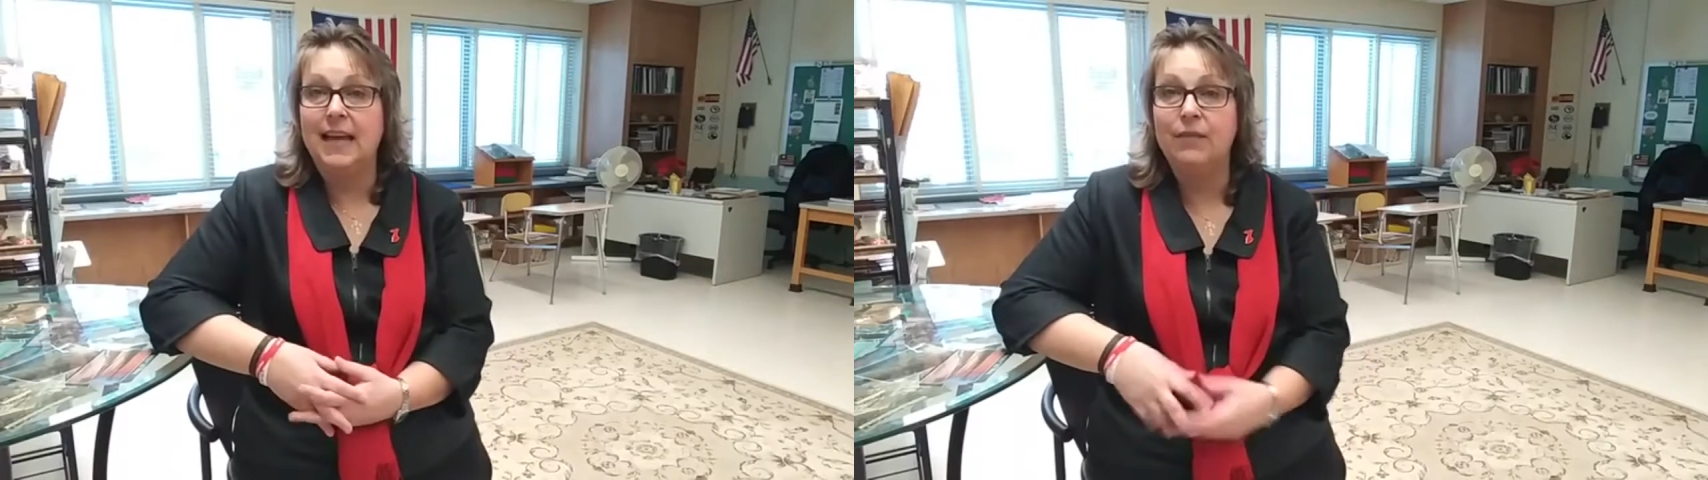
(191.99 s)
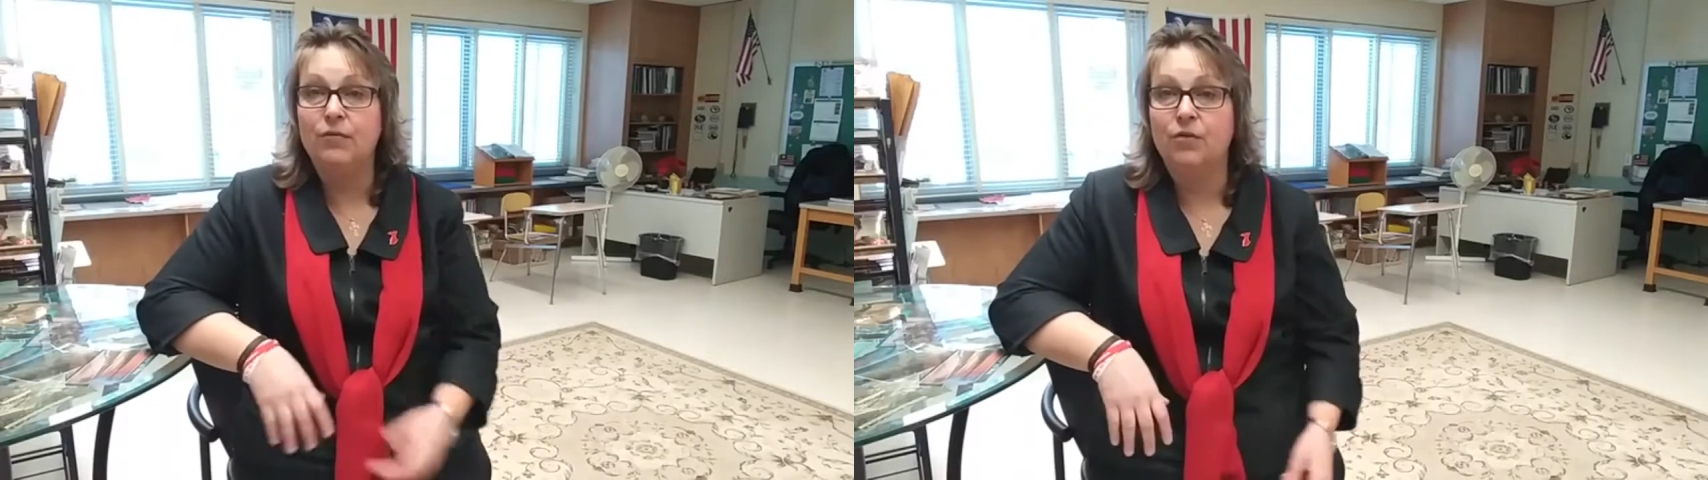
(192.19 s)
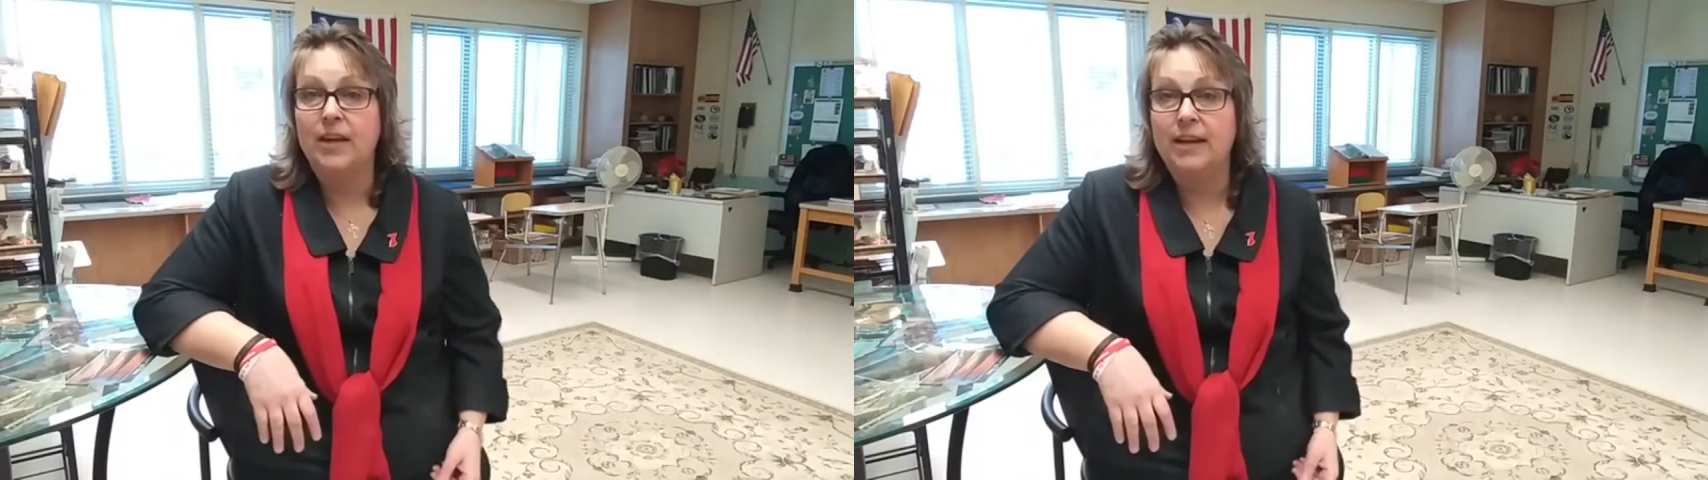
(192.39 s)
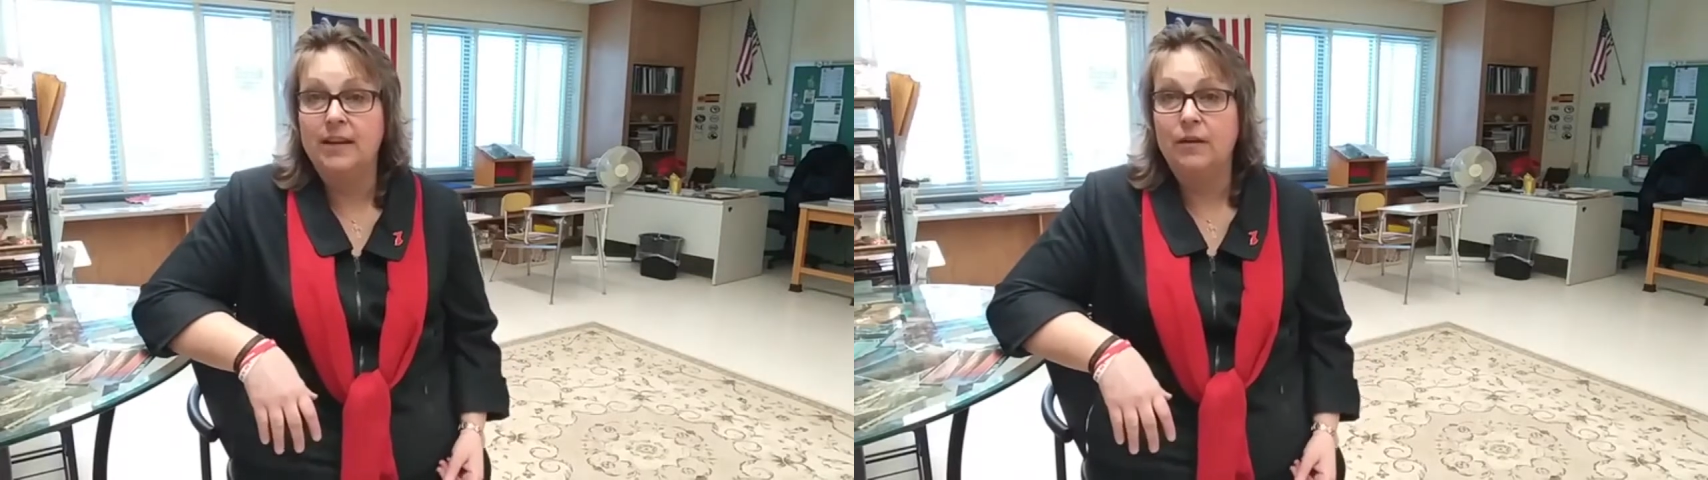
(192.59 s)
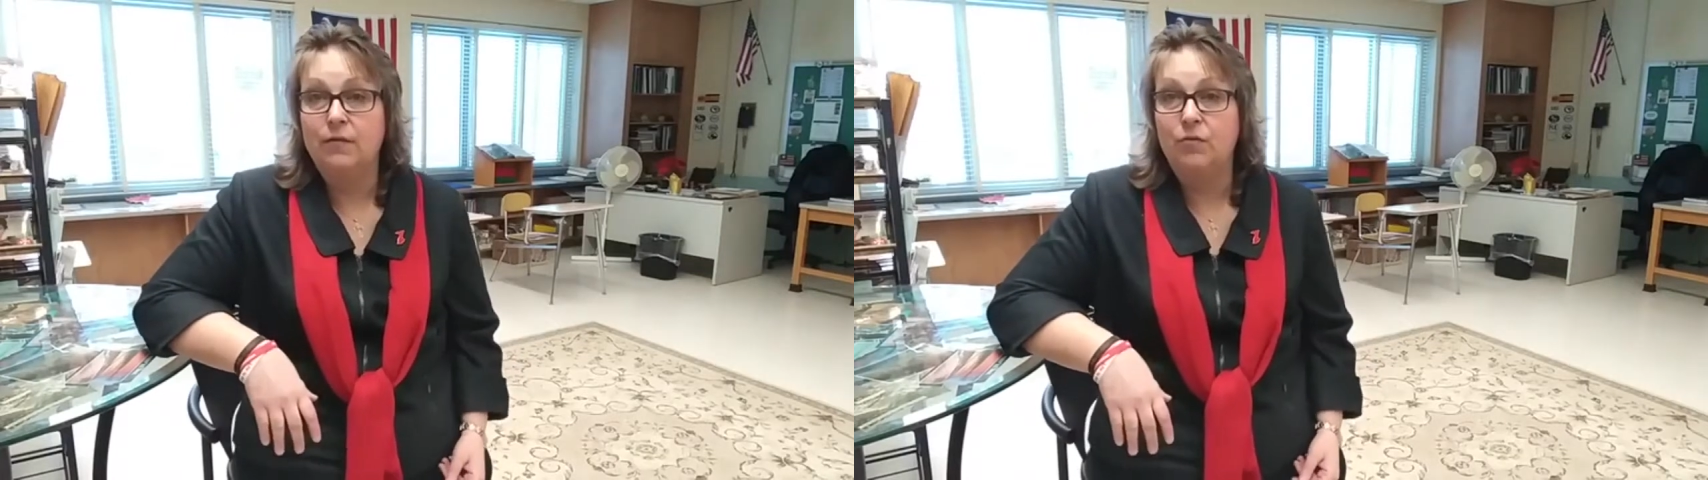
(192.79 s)
I've
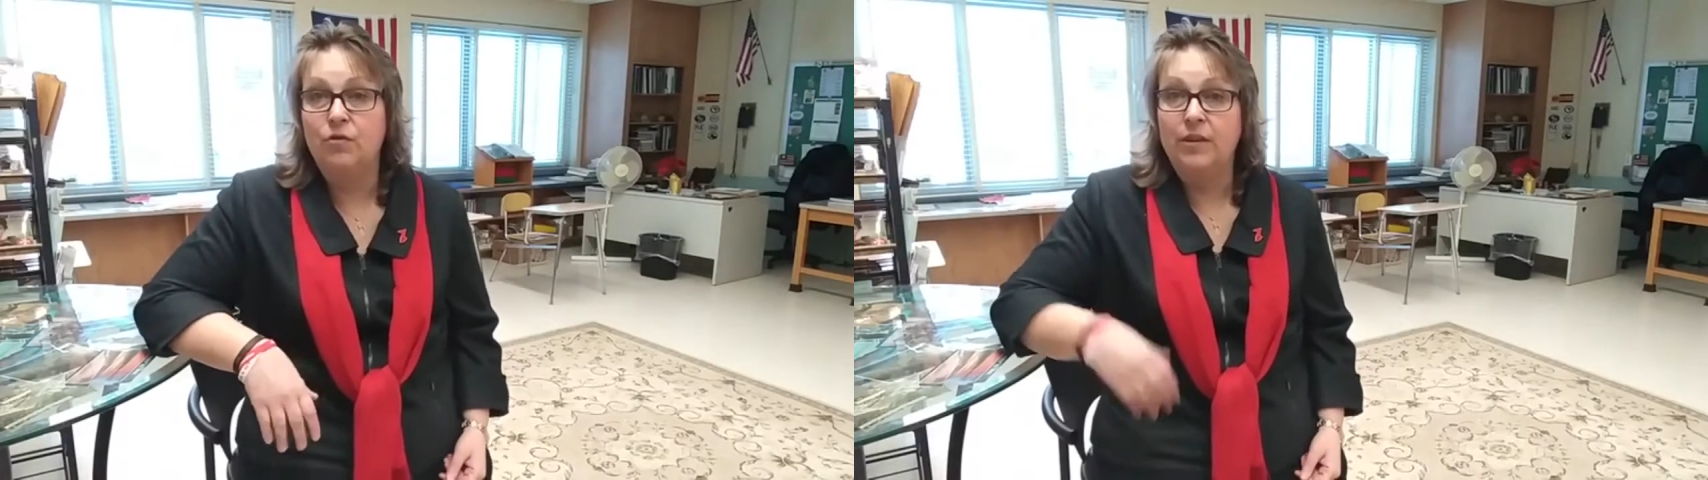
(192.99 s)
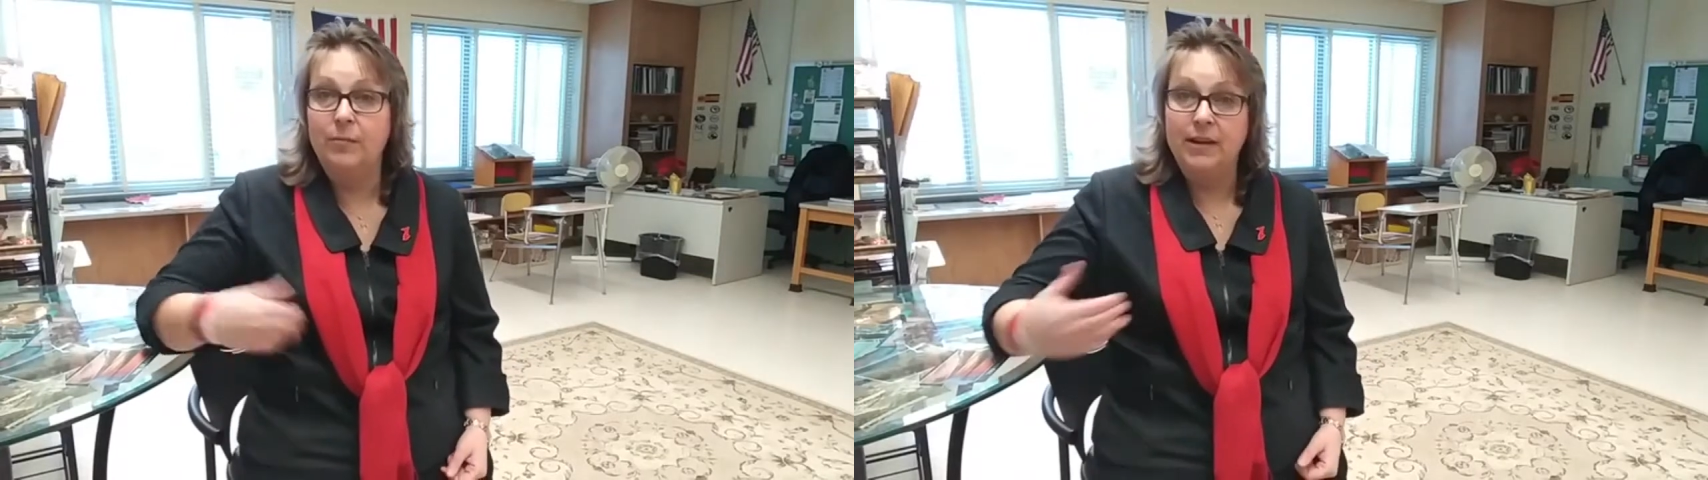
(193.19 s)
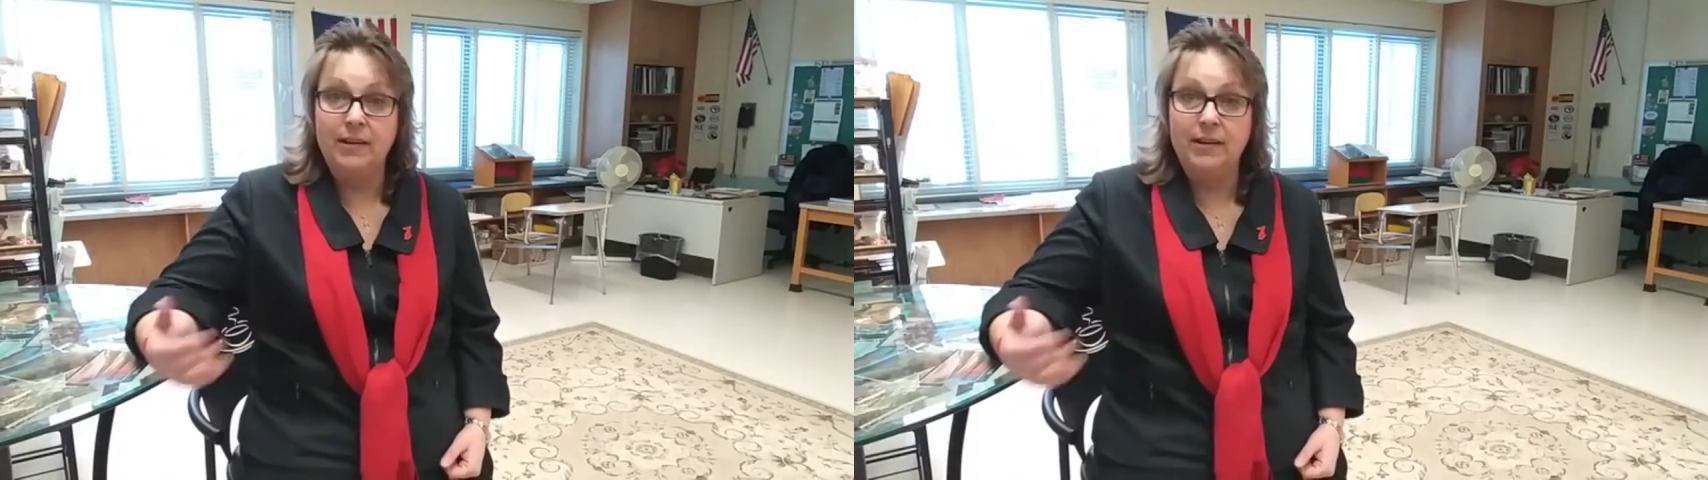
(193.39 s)
created here for them.